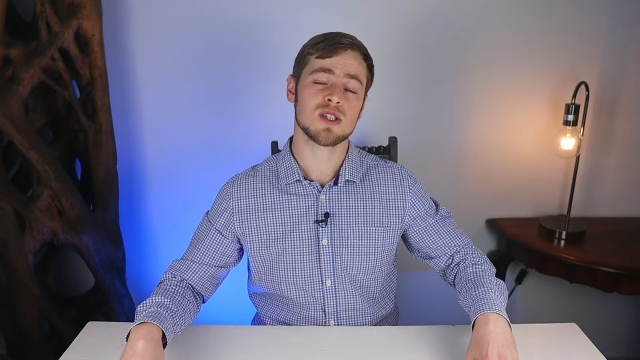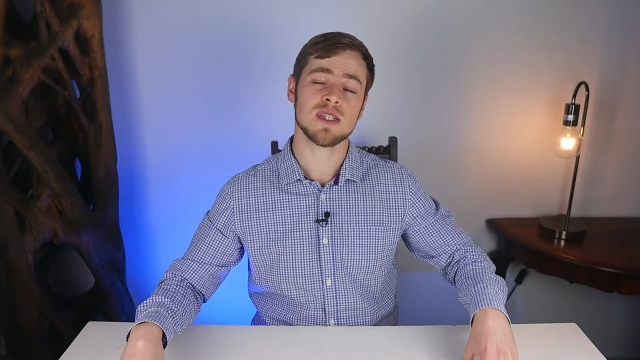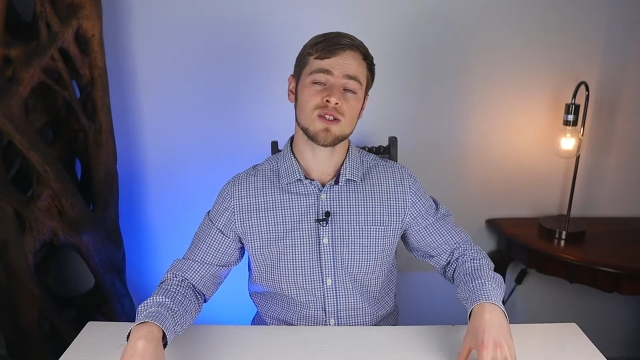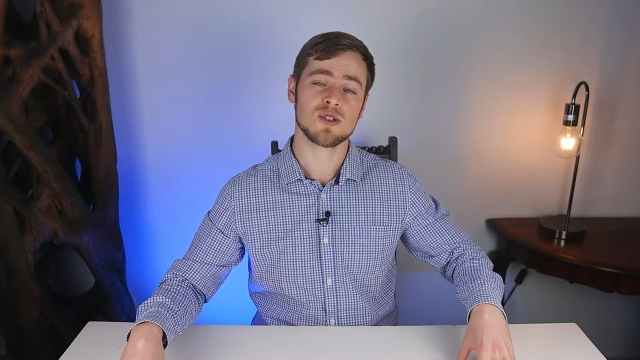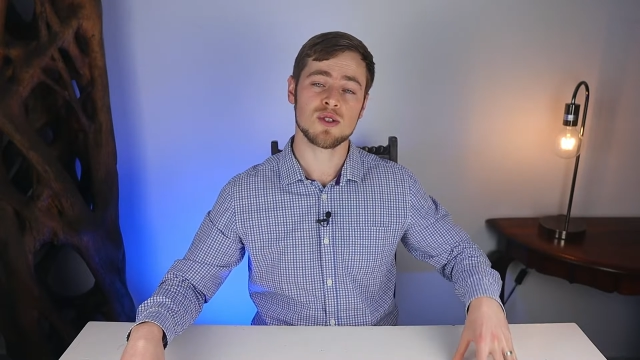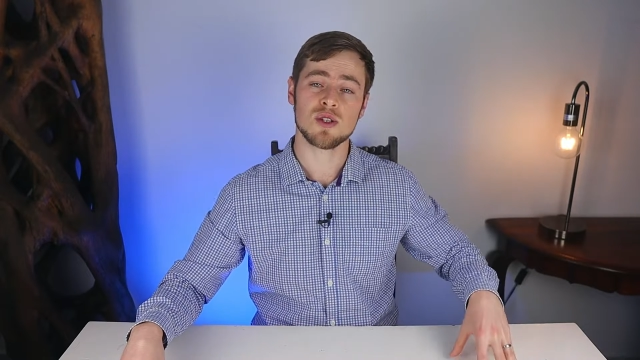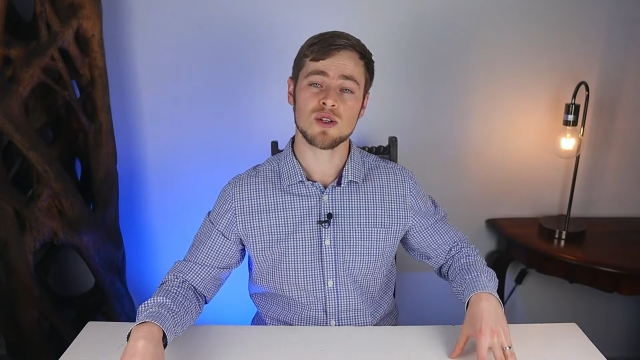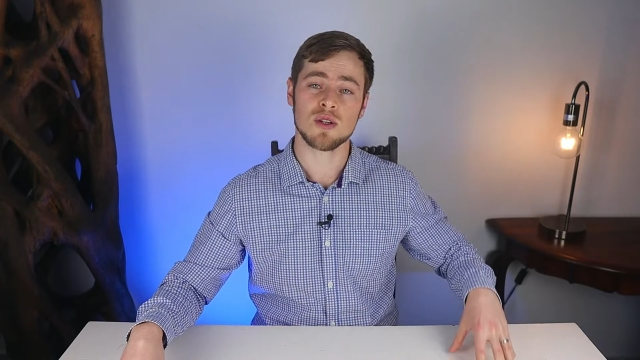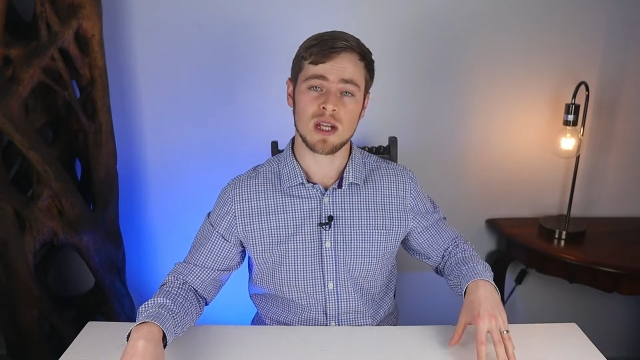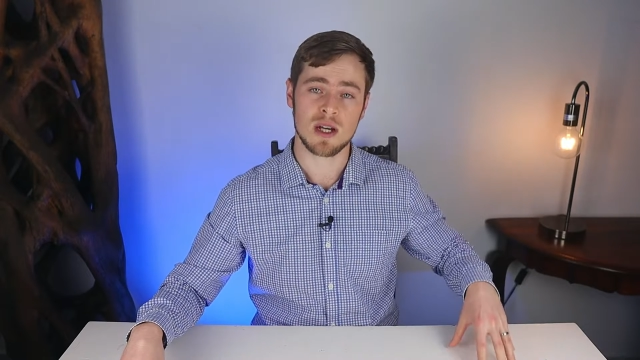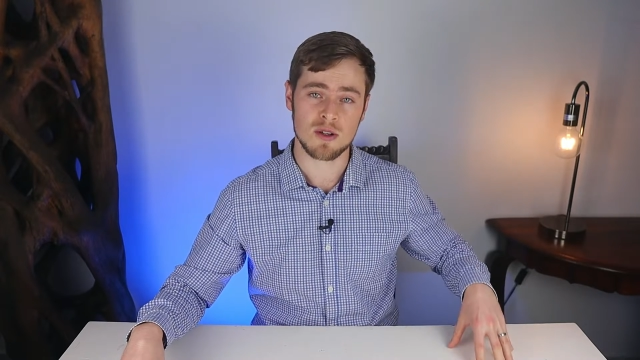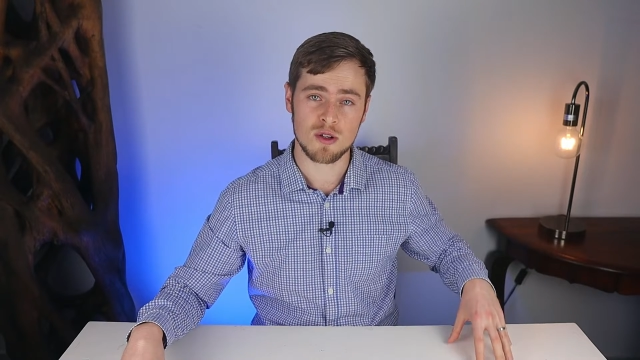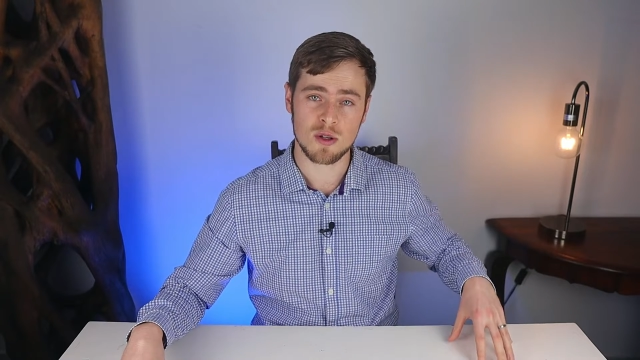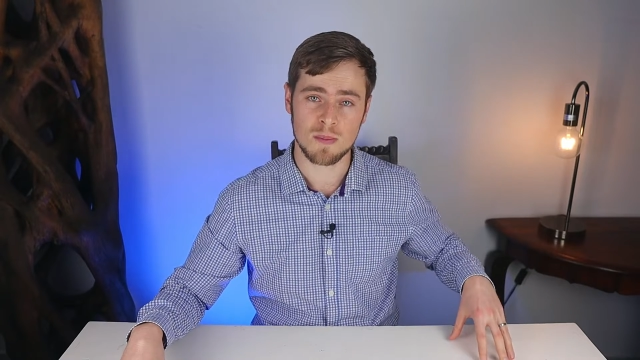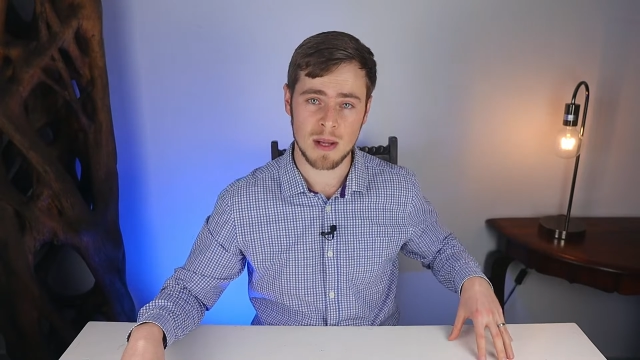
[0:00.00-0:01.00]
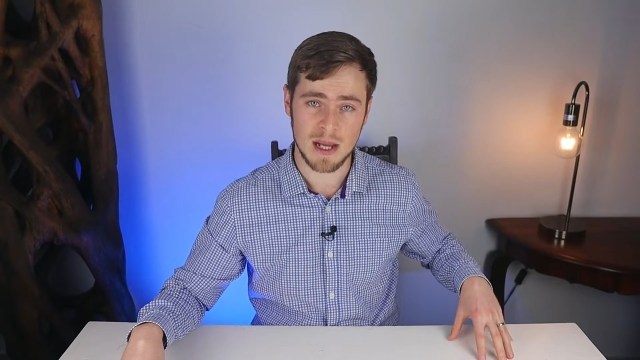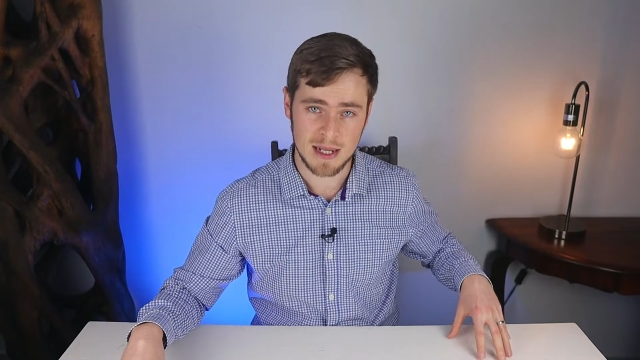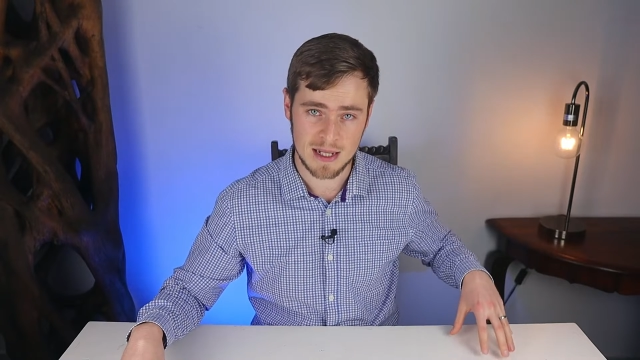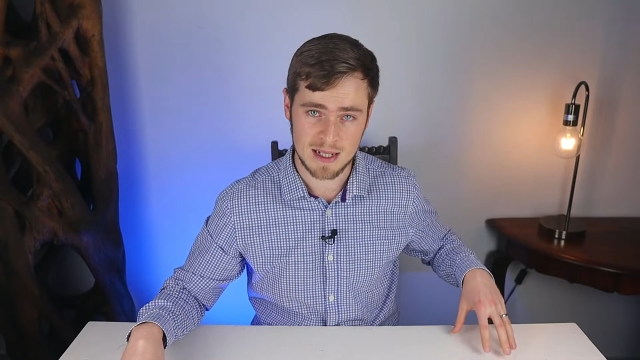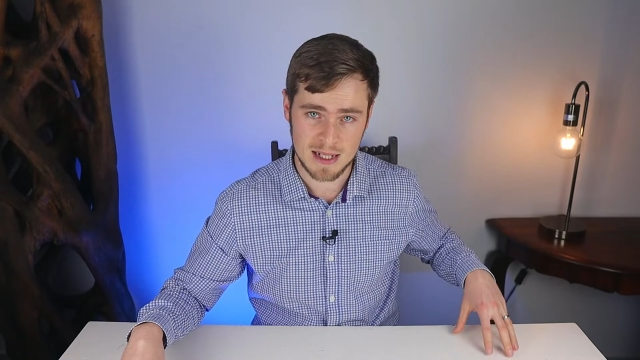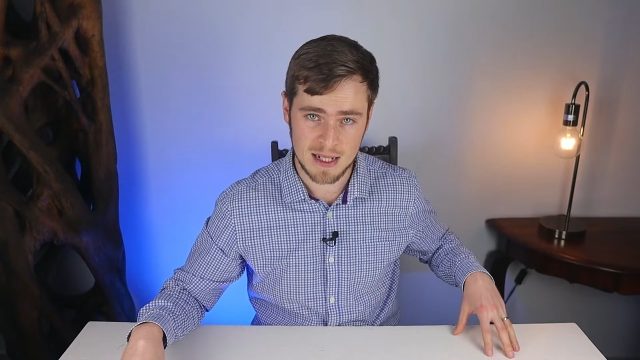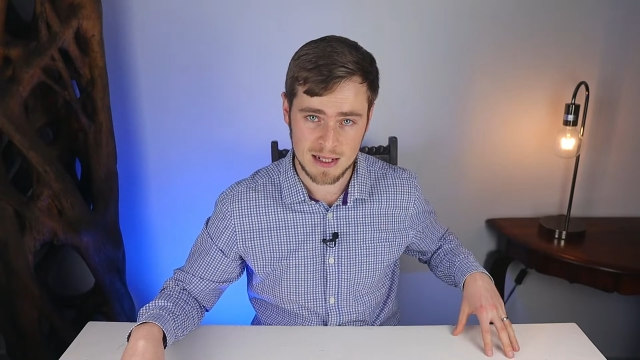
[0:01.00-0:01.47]
into your local
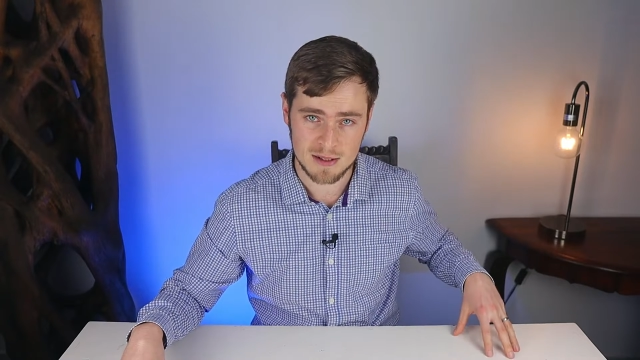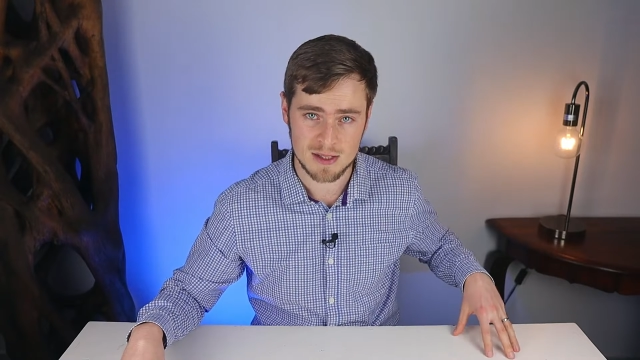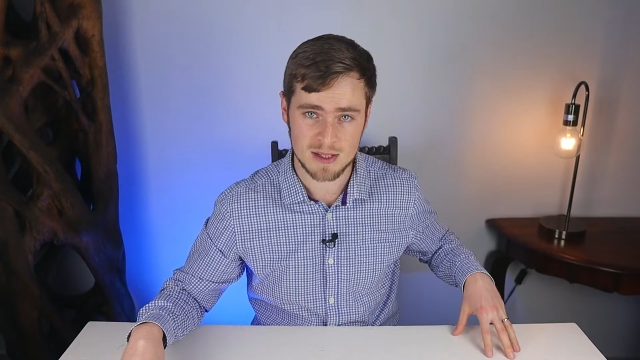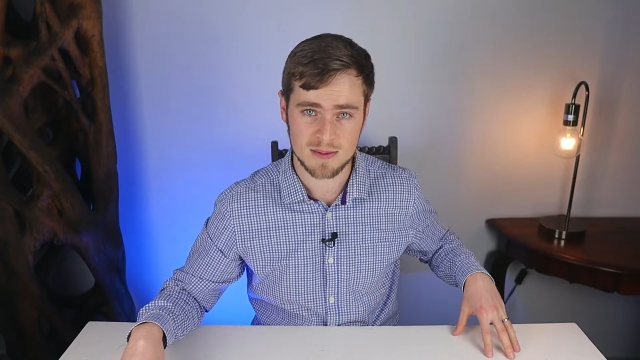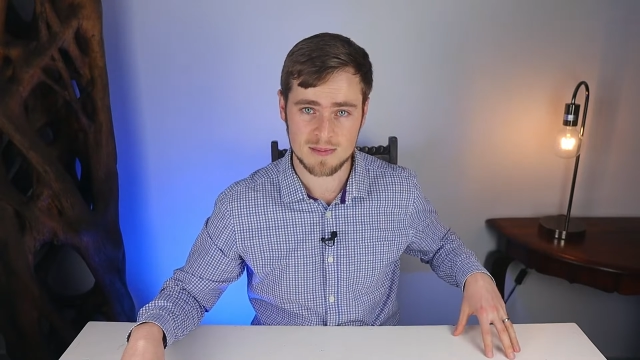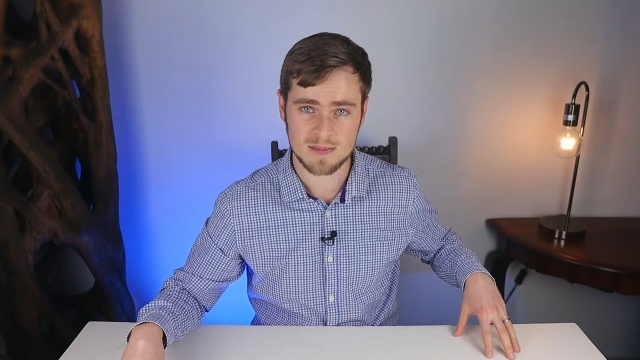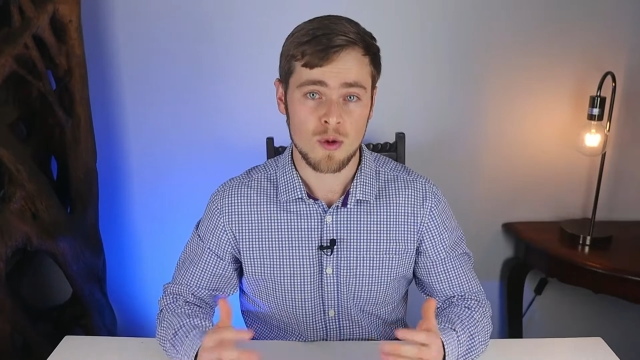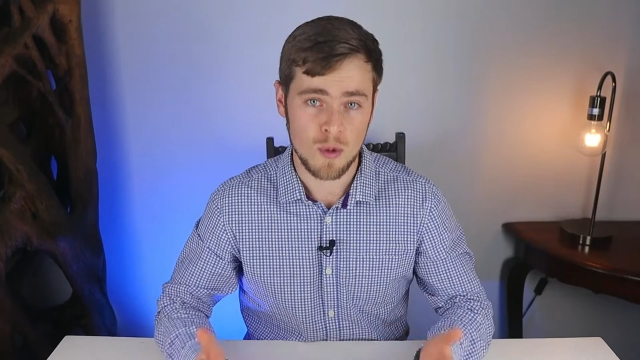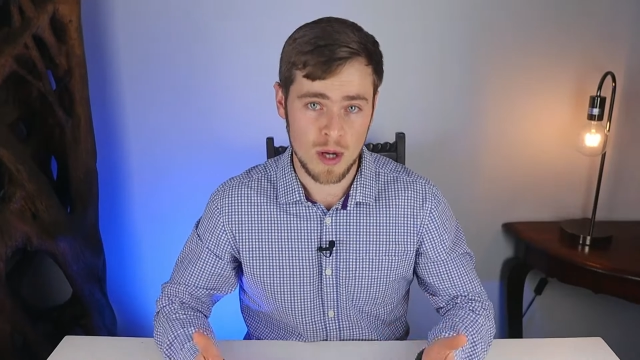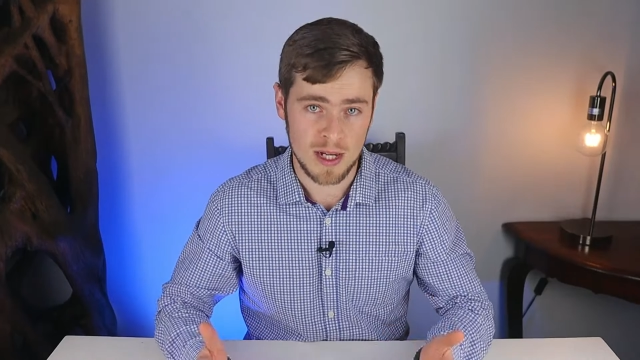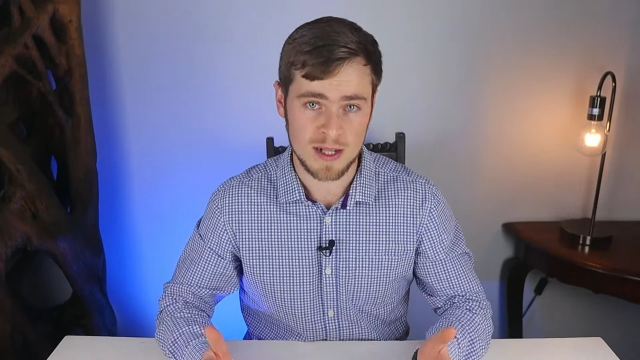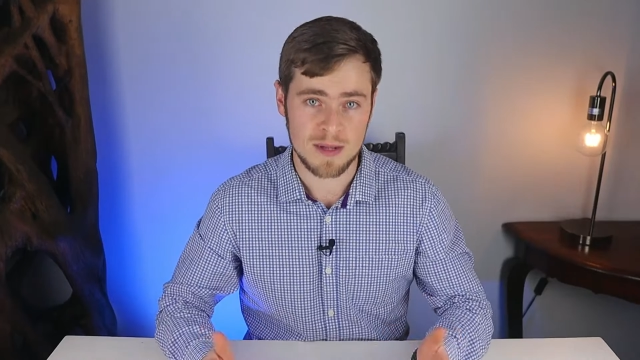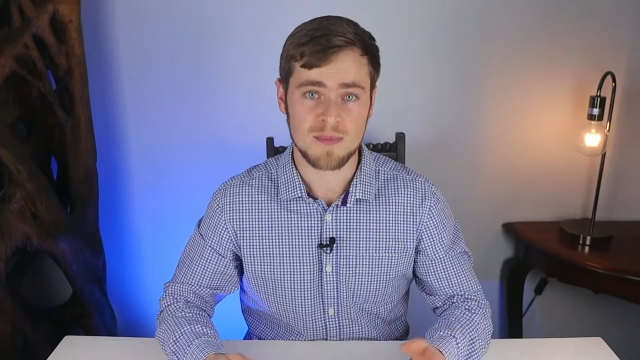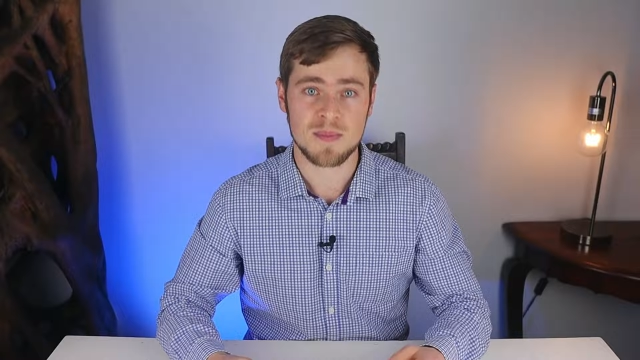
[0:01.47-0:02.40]
bank account. Right,